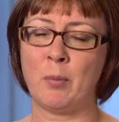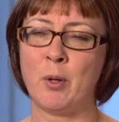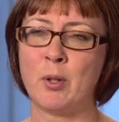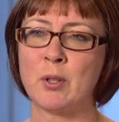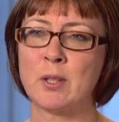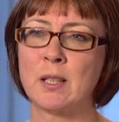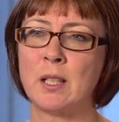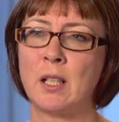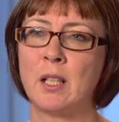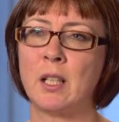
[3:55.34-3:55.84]
our
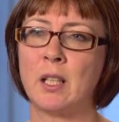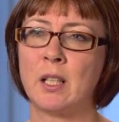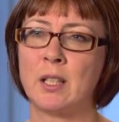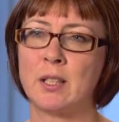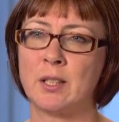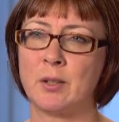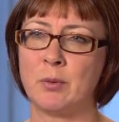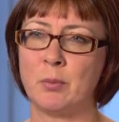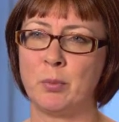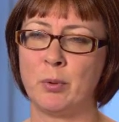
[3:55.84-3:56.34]
PoTs clinic
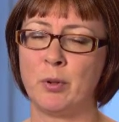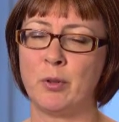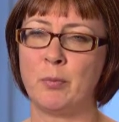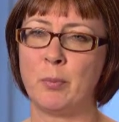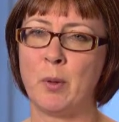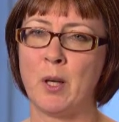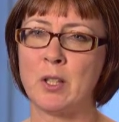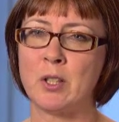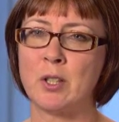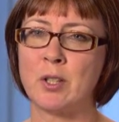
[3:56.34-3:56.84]
is to
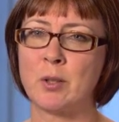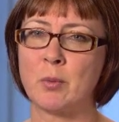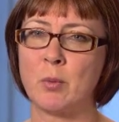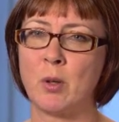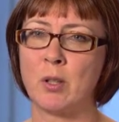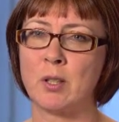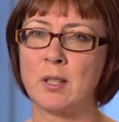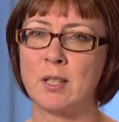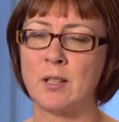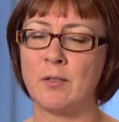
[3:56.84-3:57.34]
improve patients'
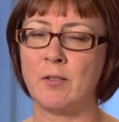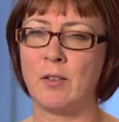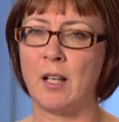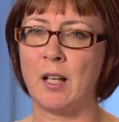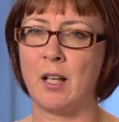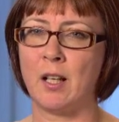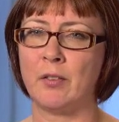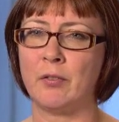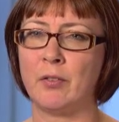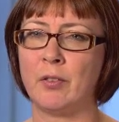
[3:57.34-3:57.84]
quality of
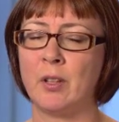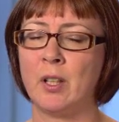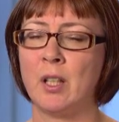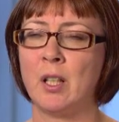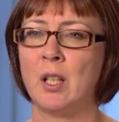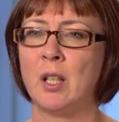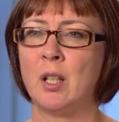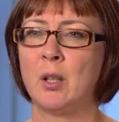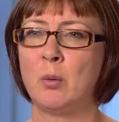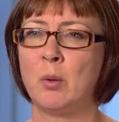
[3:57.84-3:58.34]
life.
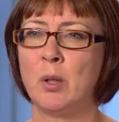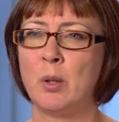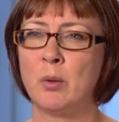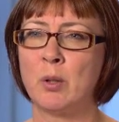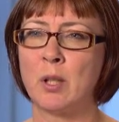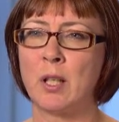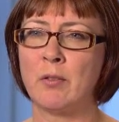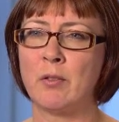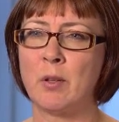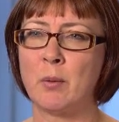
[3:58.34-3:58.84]
We
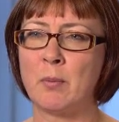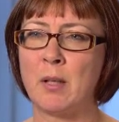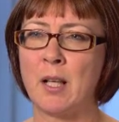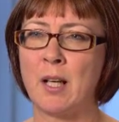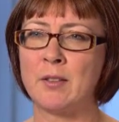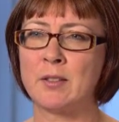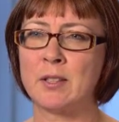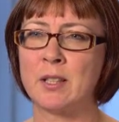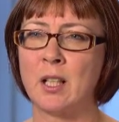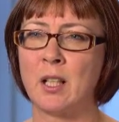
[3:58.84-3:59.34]
will give them
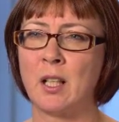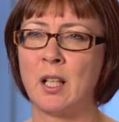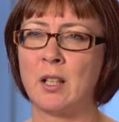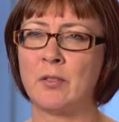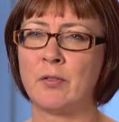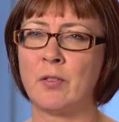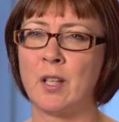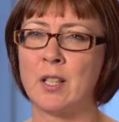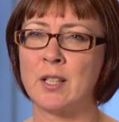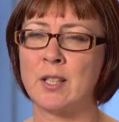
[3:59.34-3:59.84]
lifestyle
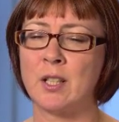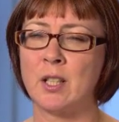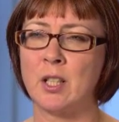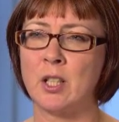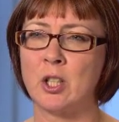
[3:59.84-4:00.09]
advice